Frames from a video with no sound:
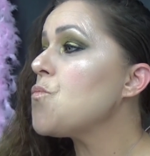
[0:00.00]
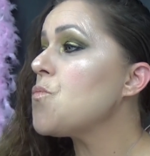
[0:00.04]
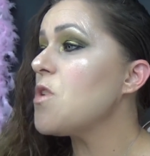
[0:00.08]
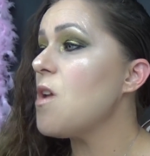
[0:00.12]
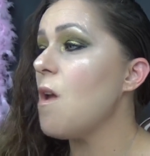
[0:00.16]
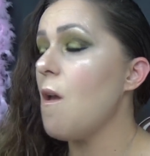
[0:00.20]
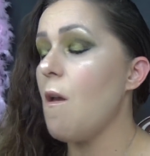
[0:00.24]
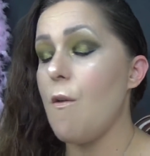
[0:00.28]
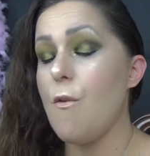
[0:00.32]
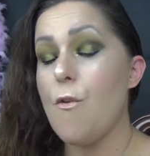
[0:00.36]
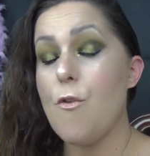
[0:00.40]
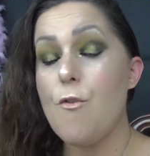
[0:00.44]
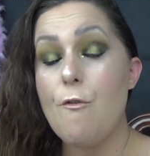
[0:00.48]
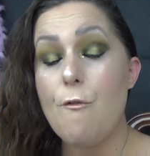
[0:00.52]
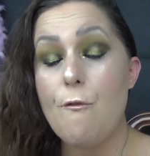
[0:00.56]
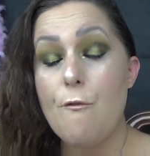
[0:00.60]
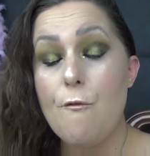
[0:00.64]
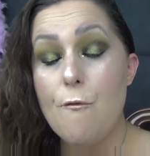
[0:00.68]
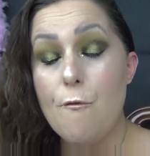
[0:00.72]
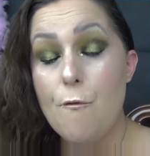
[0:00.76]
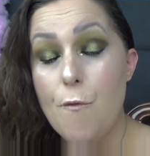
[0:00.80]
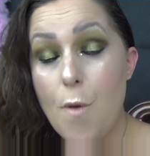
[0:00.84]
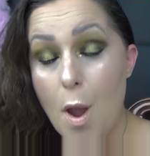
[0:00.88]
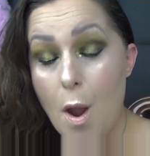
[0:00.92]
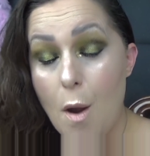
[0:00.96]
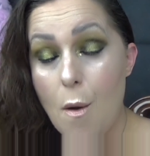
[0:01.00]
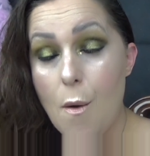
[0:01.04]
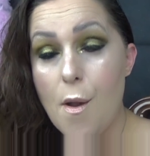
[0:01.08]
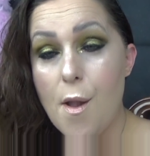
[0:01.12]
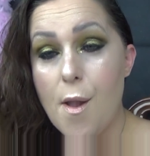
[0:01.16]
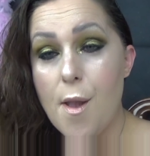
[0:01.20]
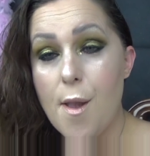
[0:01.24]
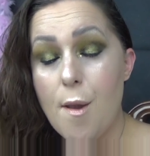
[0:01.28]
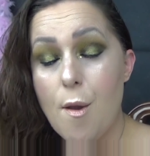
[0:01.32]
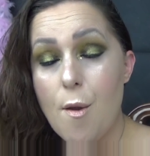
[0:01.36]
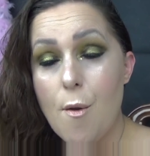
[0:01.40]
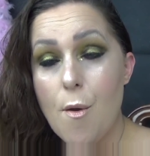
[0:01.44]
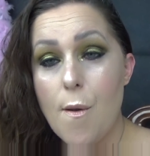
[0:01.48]
It was
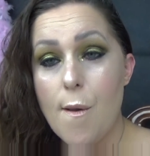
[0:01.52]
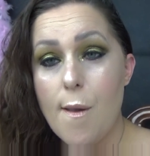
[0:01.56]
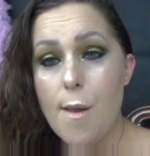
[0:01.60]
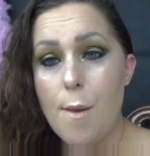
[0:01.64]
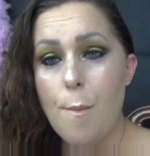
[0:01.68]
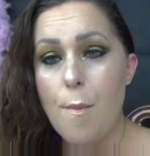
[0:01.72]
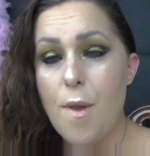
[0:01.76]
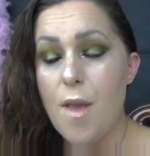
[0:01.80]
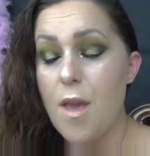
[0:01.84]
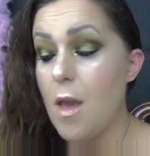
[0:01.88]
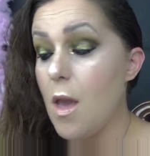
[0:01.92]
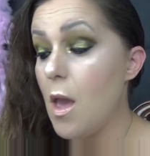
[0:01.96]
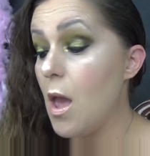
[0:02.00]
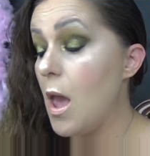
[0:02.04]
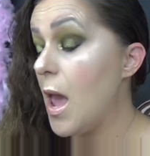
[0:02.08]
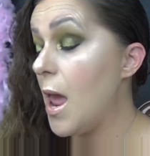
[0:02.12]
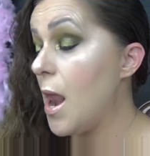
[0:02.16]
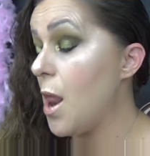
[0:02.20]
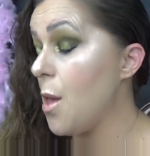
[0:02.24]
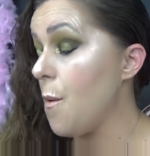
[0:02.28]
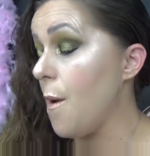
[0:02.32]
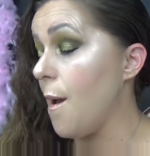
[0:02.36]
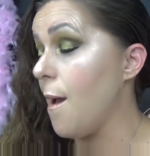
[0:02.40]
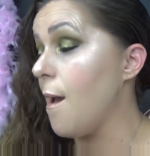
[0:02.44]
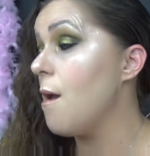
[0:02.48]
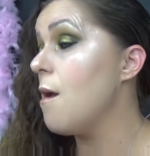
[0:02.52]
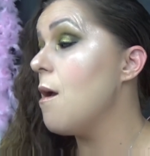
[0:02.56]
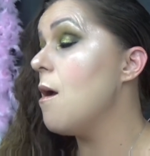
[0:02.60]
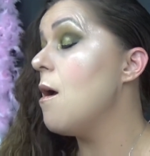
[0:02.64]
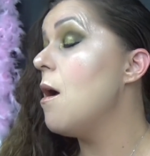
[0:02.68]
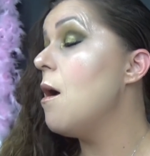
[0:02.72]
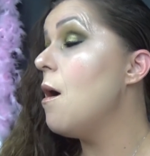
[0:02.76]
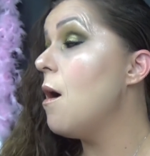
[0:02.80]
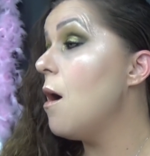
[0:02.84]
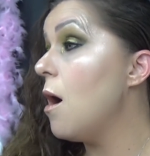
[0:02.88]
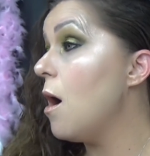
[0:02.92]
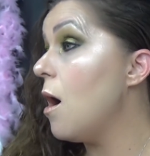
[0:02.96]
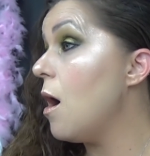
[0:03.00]
very creamy. Anyway,
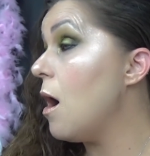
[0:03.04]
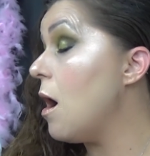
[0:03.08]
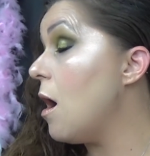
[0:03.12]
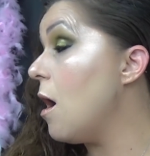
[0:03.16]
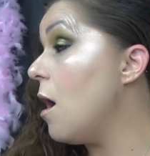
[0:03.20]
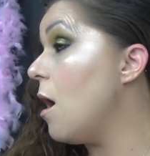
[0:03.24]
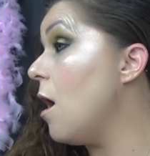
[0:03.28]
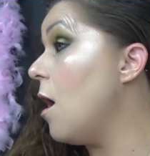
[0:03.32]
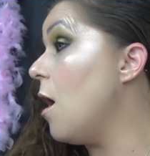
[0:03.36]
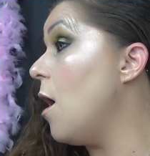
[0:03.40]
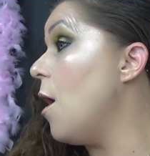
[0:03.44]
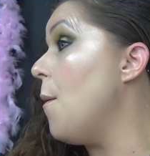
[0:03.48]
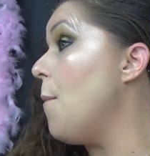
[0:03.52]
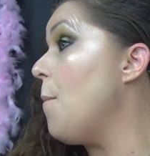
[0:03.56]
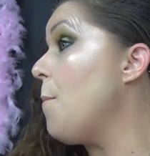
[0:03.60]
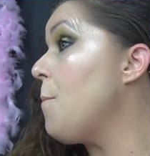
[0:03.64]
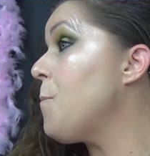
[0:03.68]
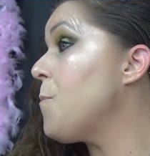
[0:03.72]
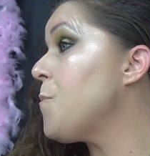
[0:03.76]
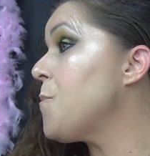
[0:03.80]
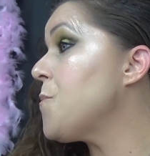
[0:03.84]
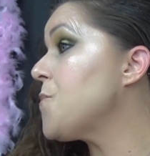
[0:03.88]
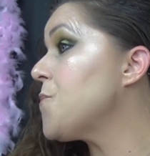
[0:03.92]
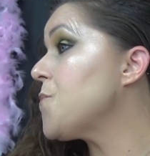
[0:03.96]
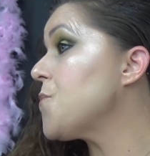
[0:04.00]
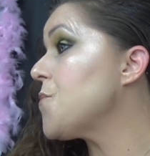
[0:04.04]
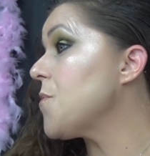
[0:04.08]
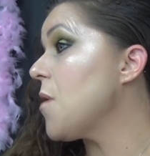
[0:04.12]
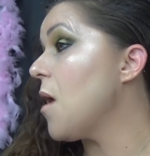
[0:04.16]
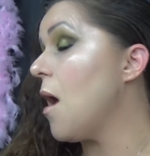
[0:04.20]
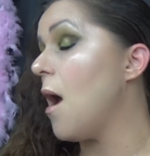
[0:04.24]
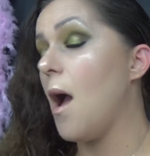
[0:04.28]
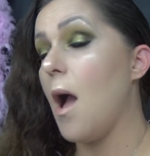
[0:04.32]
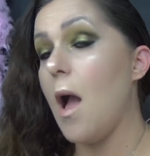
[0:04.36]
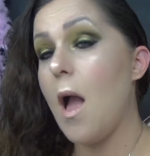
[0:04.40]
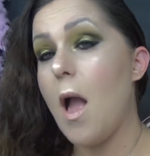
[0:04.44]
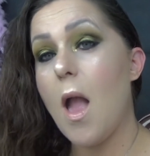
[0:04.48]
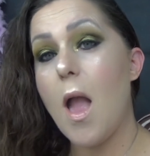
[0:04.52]

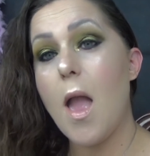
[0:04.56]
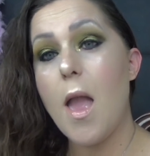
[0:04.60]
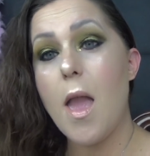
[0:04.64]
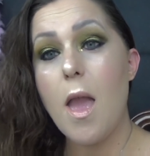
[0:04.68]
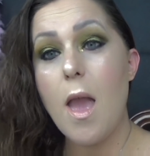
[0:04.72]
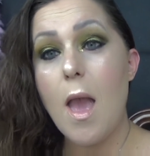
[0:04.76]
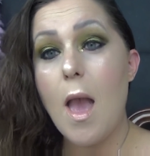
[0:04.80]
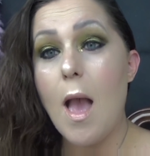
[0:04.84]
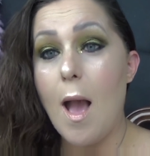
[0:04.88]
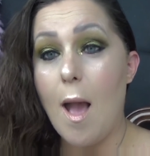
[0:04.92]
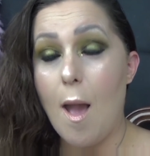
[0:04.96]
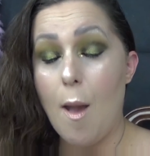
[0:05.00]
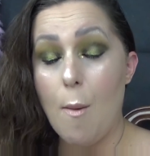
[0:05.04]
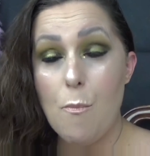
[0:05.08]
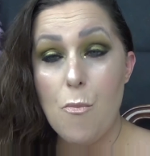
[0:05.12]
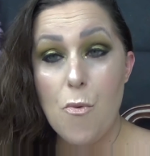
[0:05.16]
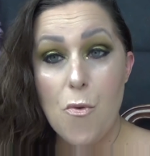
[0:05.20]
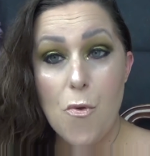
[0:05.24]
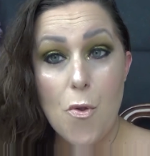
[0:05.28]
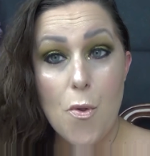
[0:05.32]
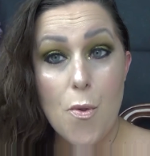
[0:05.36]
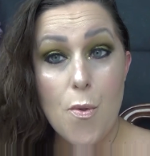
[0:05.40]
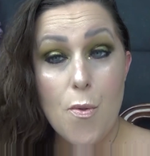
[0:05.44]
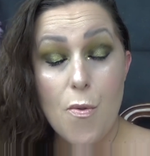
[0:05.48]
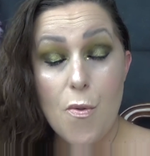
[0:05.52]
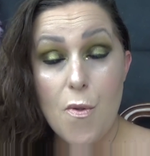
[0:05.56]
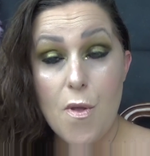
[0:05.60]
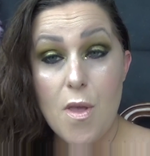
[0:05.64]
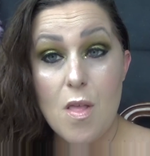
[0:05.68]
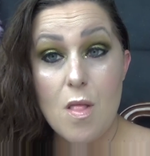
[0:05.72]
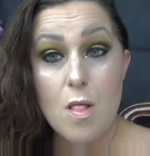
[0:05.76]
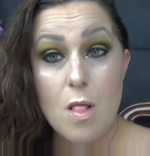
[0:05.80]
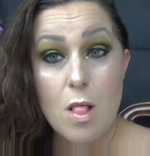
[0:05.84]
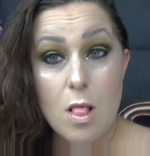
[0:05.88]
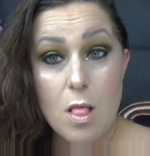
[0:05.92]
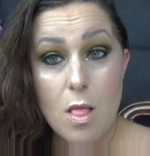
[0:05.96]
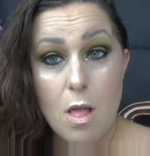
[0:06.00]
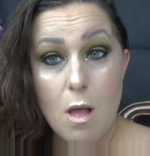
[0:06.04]
I absolutely
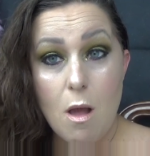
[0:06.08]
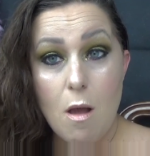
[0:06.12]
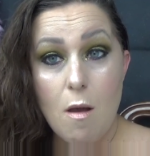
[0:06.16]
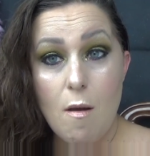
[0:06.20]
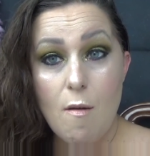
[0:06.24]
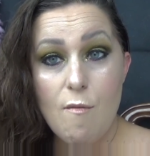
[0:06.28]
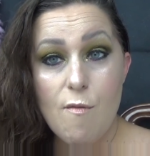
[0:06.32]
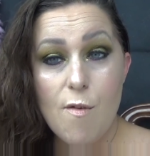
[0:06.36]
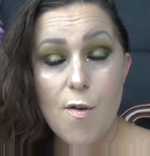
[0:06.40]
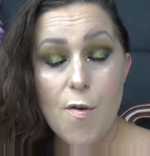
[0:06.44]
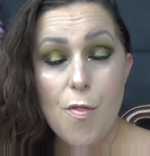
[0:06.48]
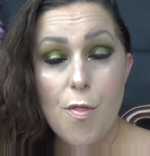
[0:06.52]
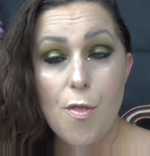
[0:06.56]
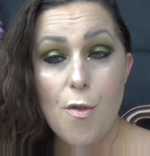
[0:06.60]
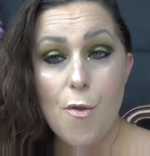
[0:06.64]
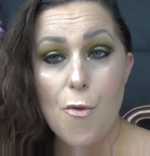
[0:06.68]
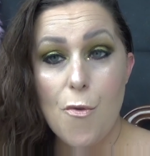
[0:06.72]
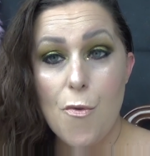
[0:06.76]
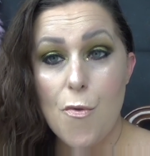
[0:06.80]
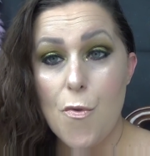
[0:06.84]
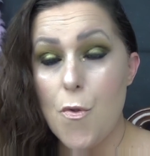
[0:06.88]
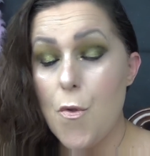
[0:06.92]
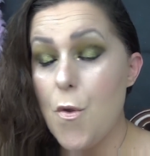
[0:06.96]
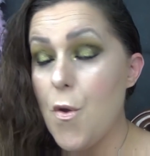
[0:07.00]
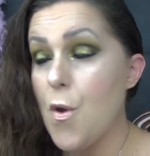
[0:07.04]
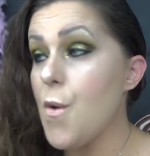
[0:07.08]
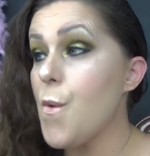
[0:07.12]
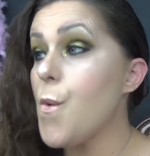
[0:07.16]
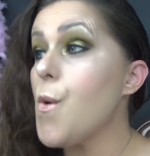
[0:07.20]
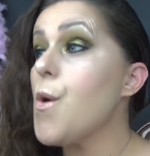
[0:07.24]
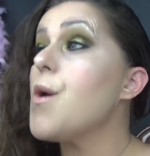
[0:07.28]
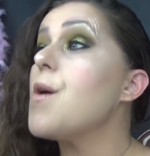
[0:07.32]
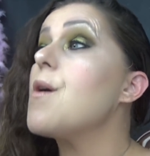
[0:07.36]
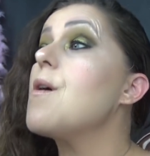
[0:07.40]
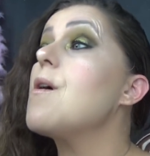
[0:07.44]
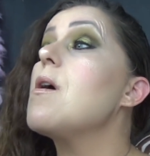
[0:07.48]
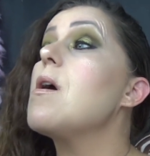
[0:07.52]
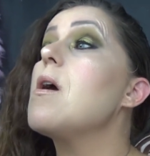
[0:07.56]
love this look.
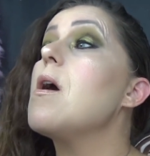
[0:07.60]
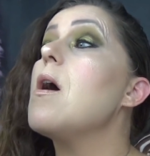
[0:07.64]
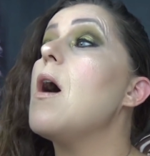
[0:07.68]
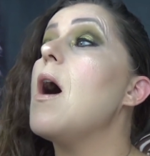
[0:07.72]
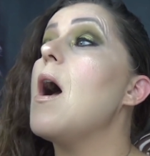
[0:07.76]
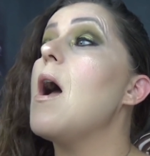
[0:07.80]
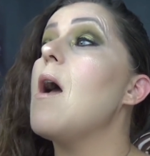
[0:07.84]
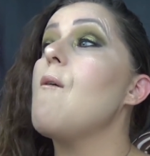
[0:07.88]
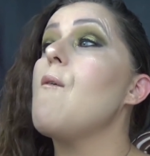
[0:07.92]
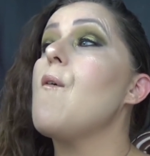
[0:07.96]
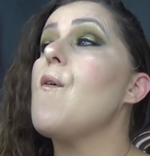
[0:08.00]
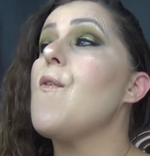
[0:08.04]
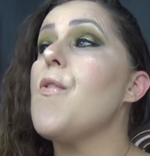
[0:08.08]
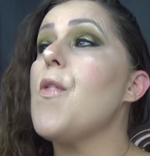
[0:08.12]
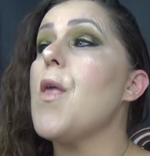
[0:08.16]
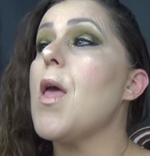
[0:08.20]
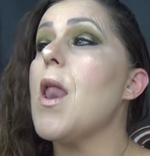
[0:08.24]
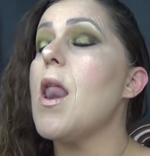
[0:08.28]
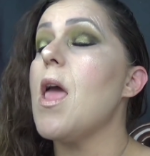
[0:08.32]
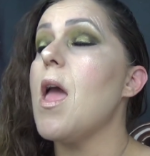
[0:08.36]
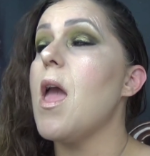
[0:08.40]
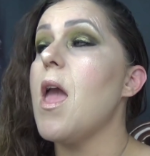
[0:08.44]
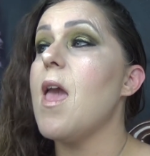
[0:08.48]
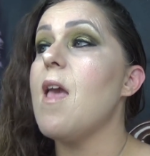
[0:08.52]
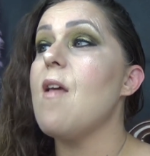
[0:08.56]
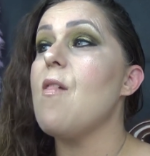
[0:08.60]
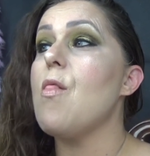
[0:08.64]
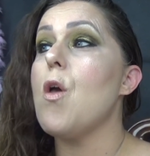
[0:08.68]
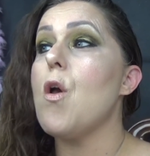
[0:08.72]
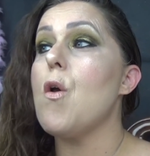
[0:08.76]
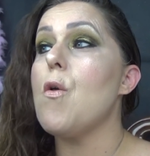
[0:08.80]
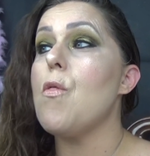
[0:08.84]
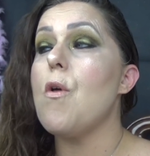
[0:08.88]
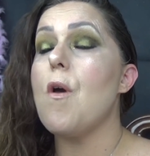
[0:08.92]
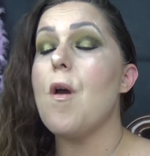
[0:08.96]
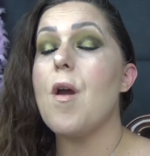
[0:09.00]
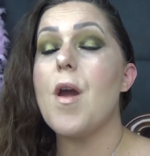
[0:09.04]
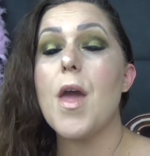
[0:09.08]
I haven't done a halo
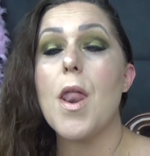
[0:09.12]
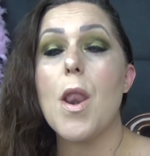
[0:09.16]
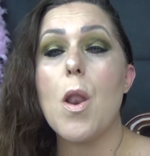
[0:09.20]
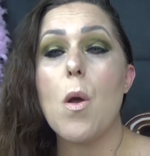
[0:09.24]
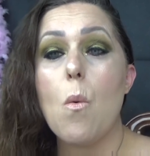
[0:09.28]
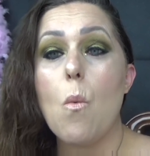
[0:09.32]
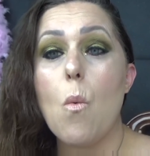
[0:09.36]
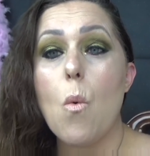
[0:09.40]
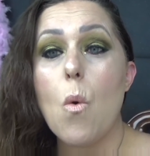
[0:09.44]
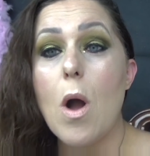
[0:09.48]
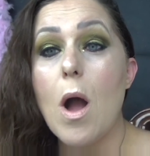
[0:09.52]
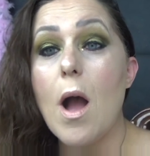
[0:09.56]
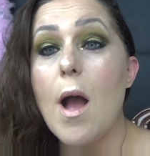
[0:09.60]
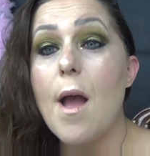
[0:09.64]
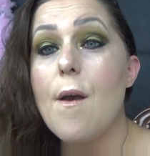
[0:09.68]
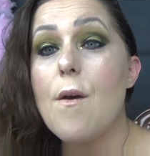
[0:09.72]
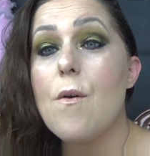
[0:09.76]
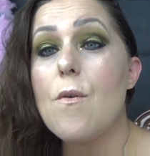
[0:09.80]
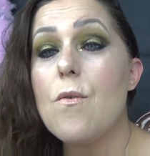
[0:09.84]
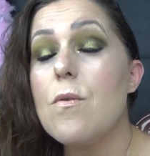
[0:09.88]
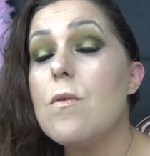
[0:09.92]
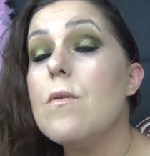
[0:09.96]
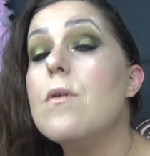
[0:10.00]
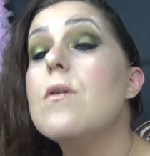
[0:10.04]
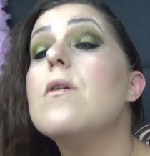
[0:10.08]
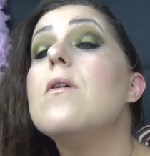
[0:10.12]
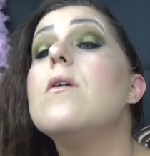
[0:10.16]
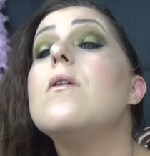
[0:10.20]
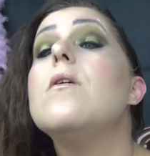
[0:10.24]
look in a while.